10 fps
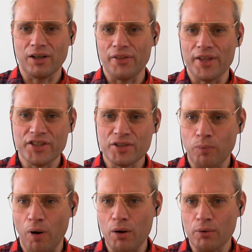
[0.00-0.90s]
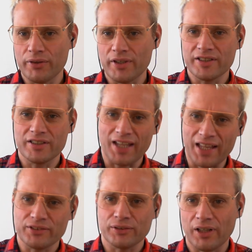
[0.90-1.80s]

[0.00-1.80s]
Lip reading: oh, this is woke, this is cancel